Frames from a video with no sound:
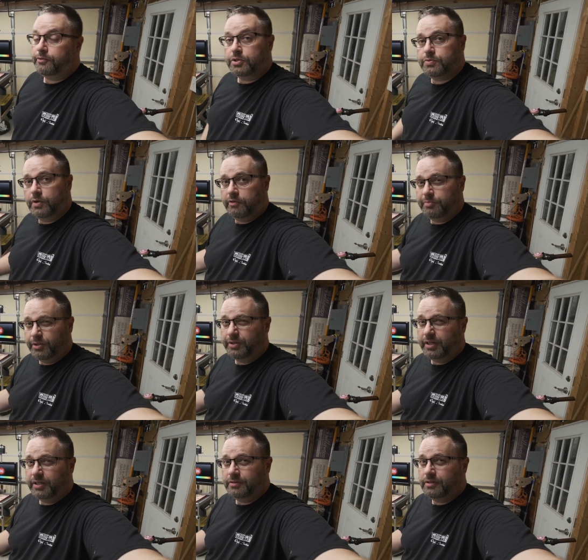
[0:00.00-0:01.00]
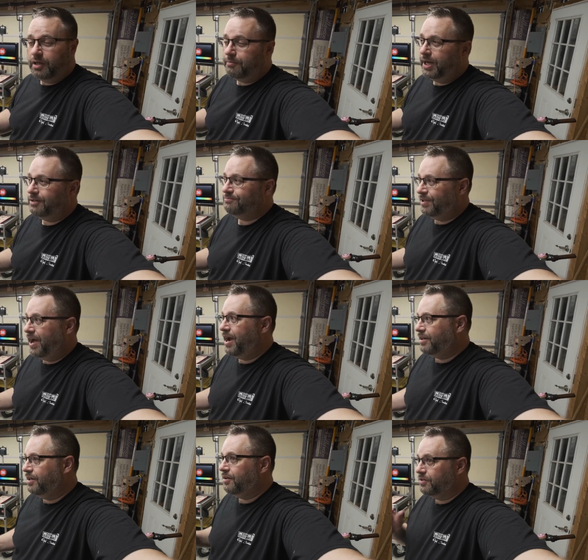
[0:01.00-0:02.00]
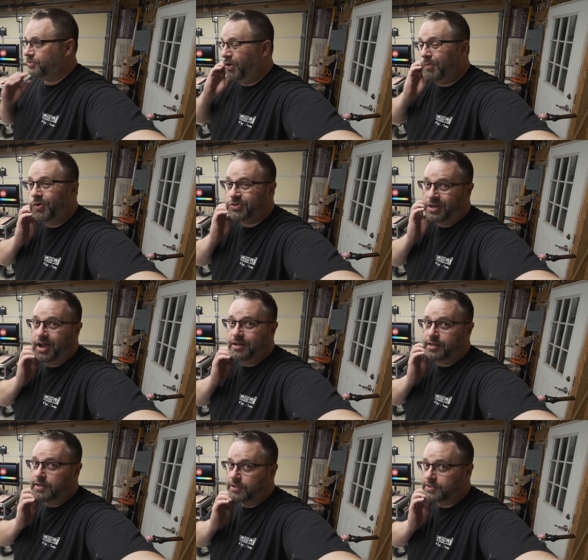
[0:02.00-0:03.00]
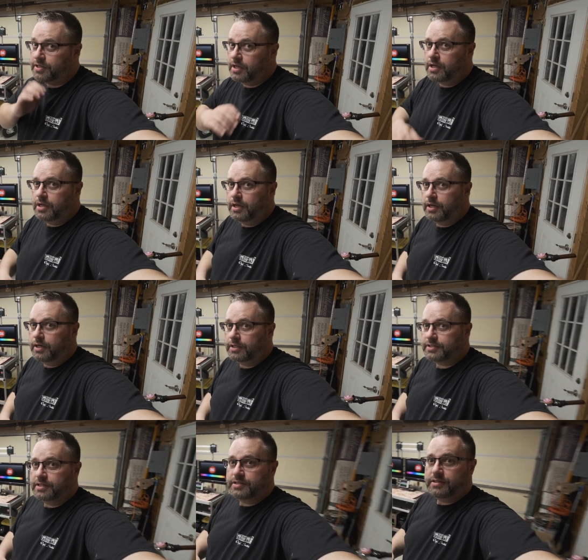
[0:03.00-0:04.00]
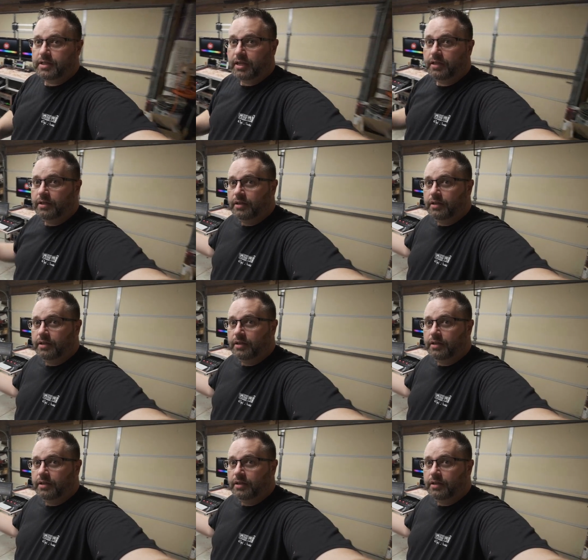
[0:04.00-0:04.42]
First one I've built in about nine years, almost nine years uh, since the